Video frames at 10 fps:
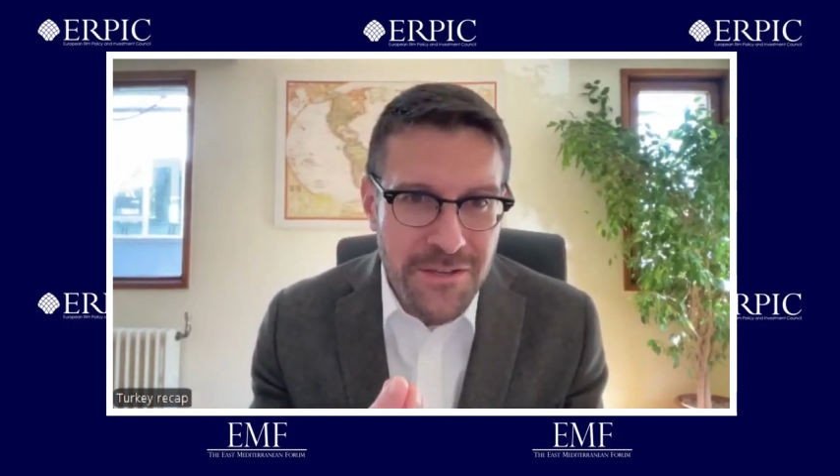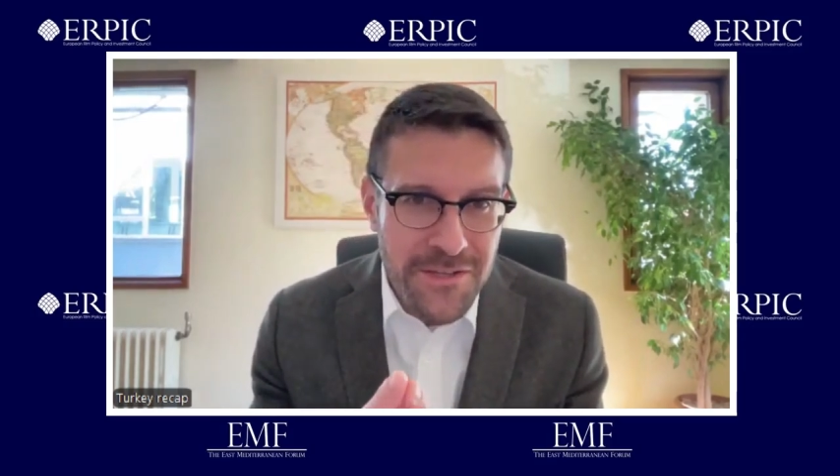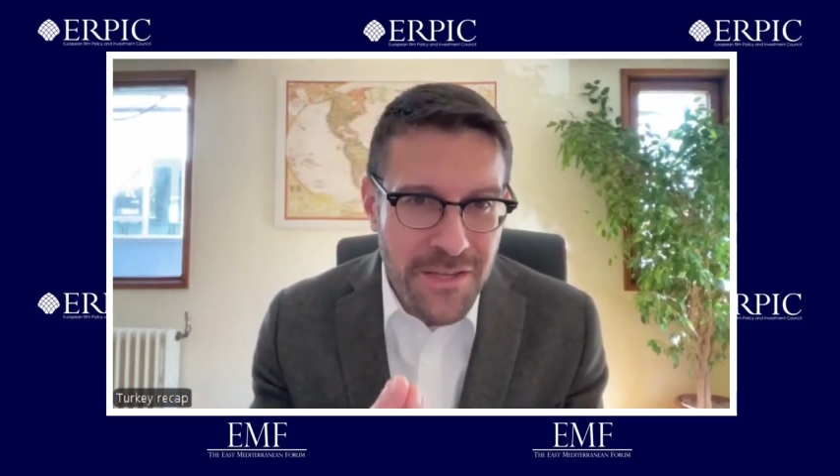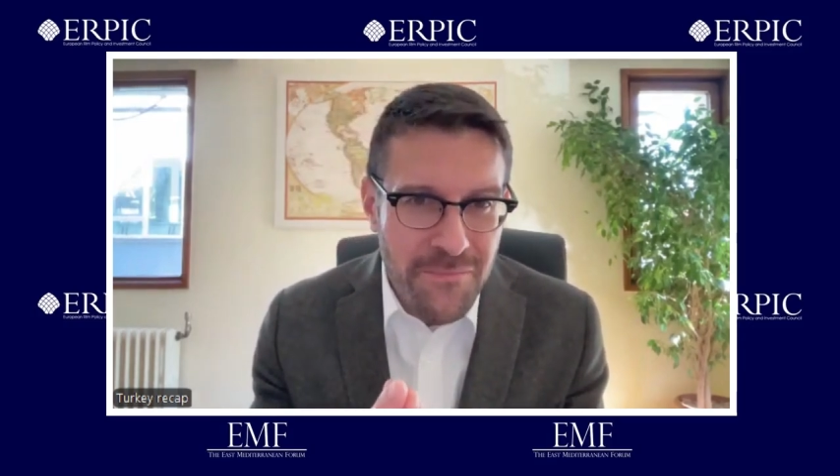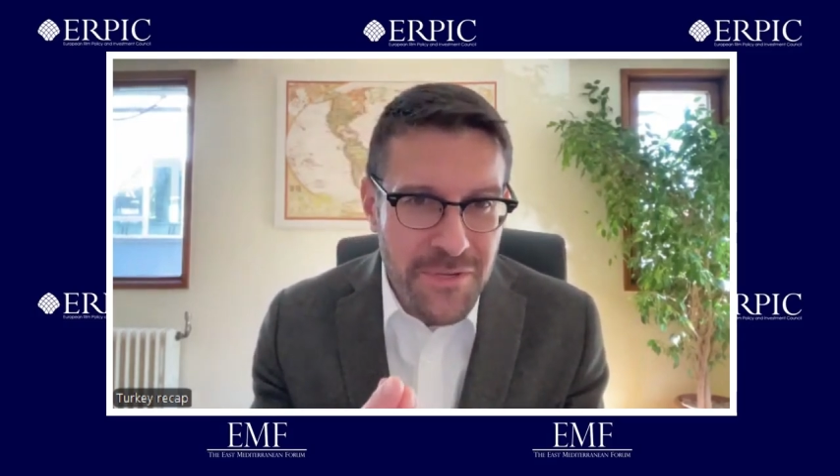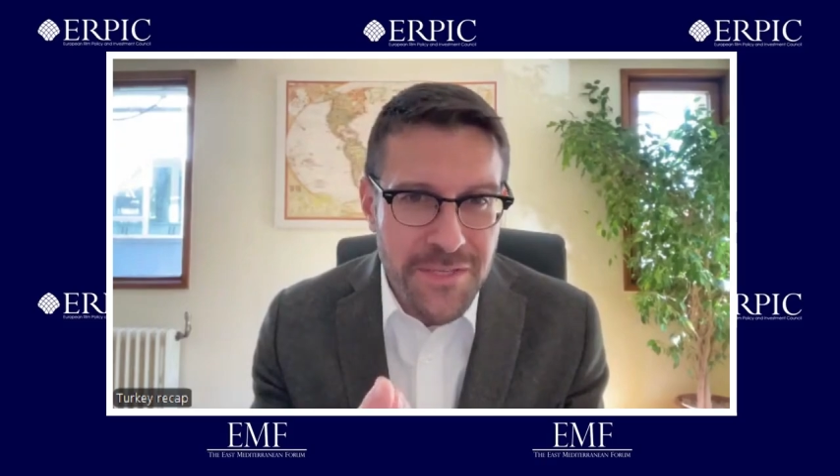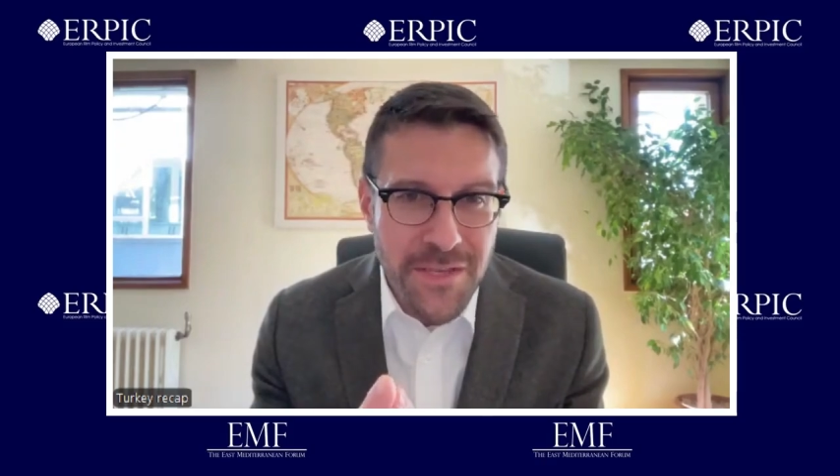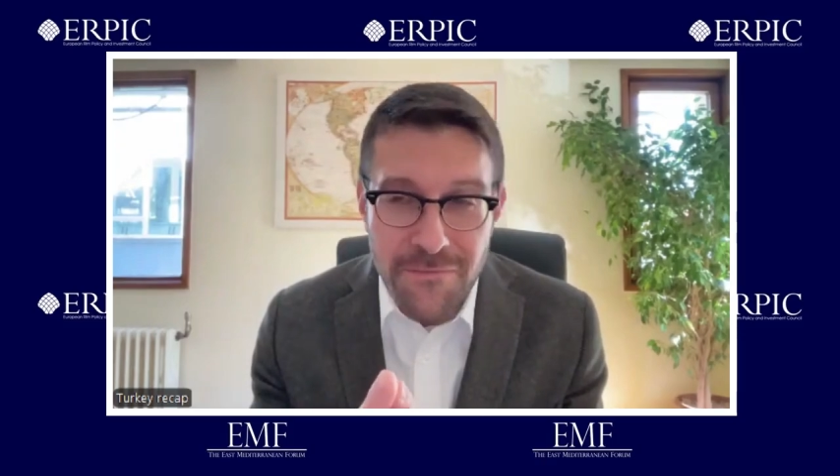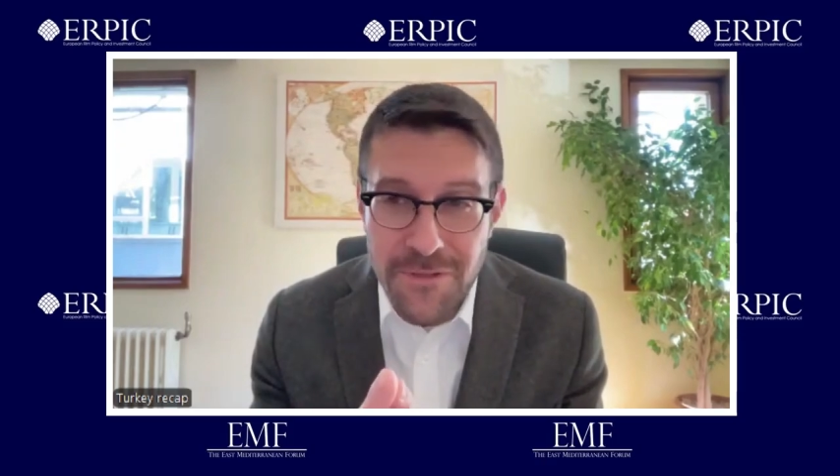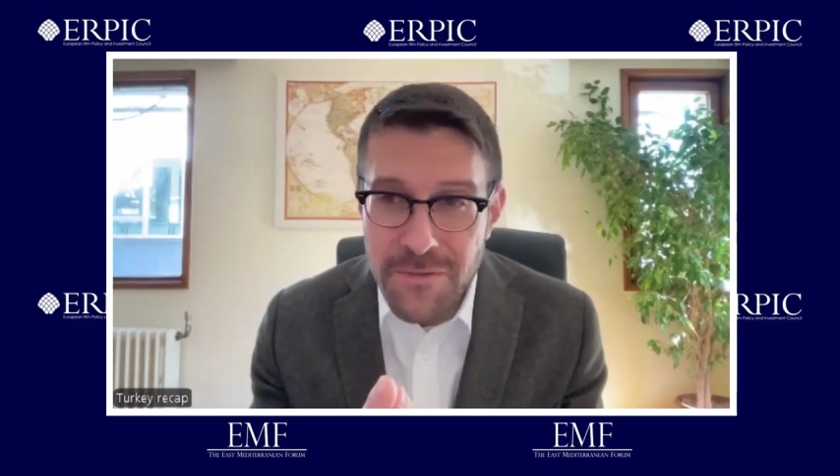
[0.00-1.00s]
His name is
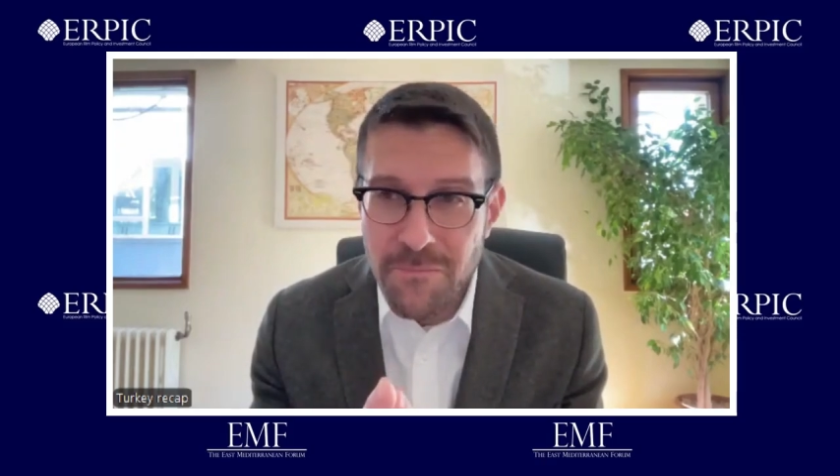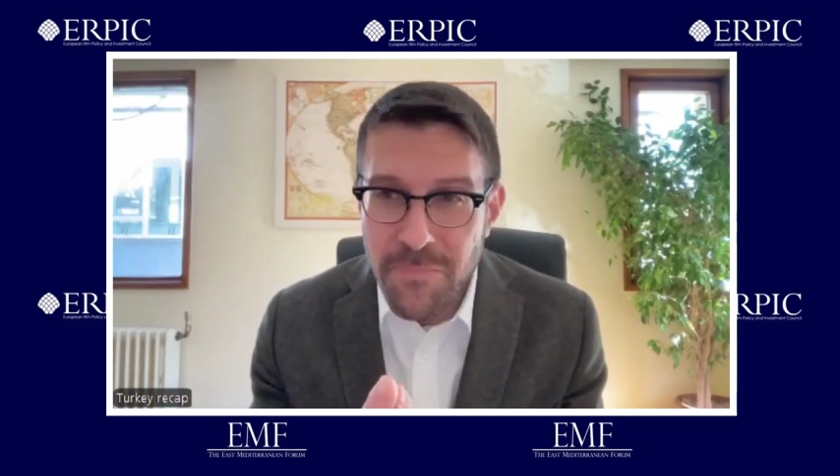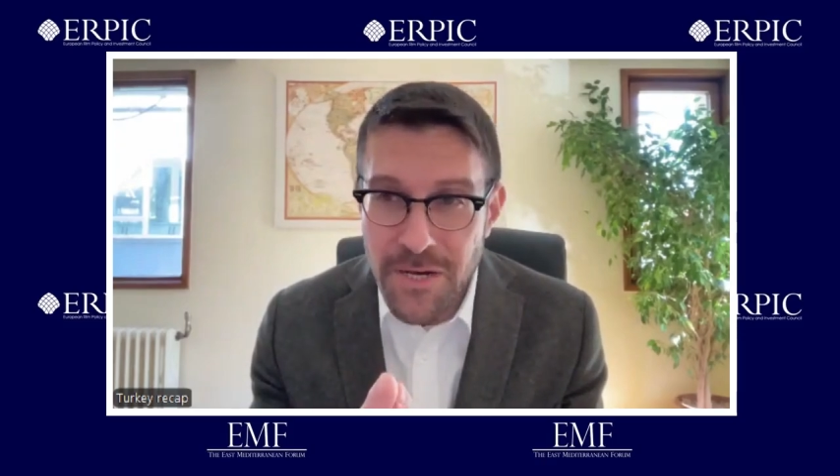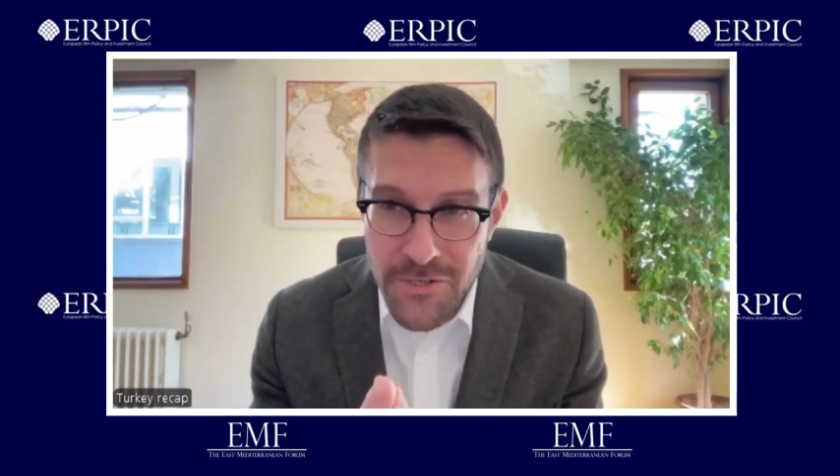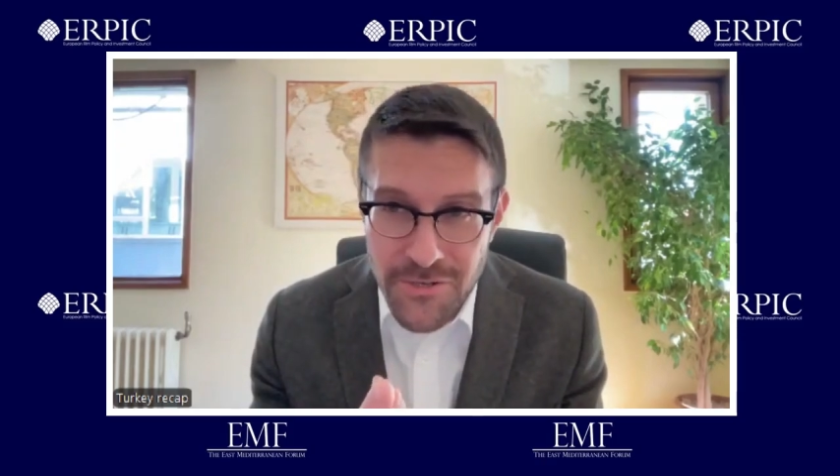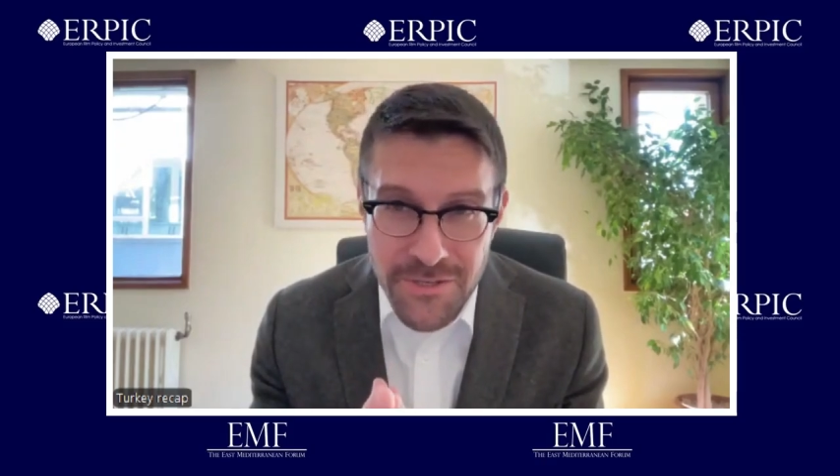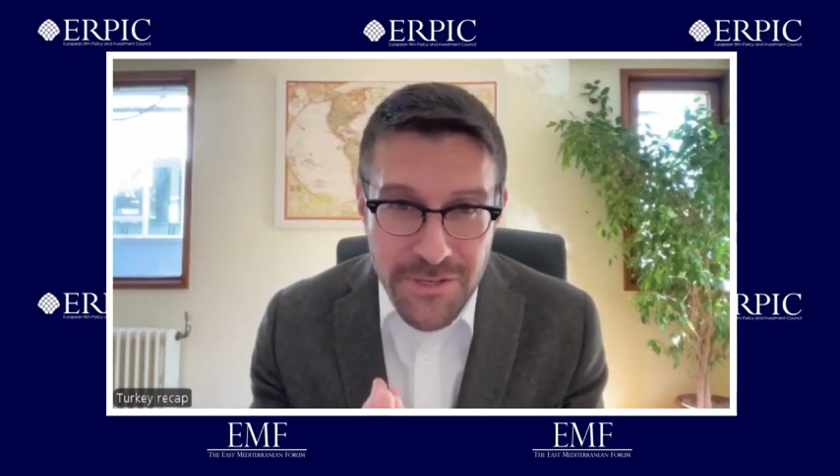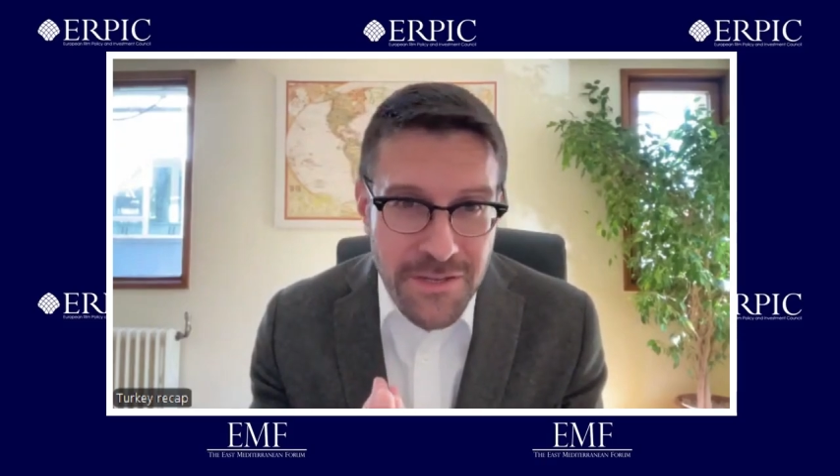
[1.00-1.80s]
Devlet Bahçeli.